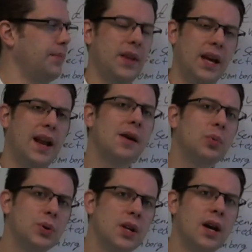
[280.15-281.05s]

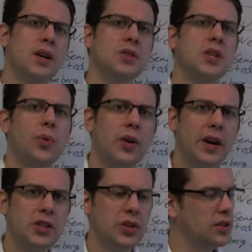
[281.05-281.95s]
enabled? So you want to make
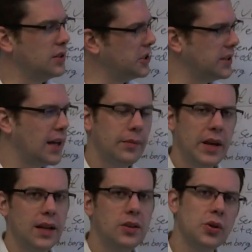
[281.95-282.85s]
sure, just let them
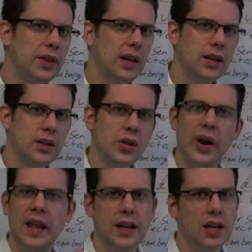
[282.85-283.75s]
in, do what they need to do,
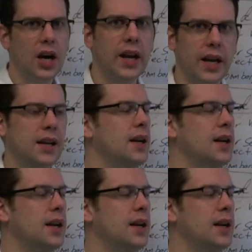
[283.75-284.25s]
and then cut it.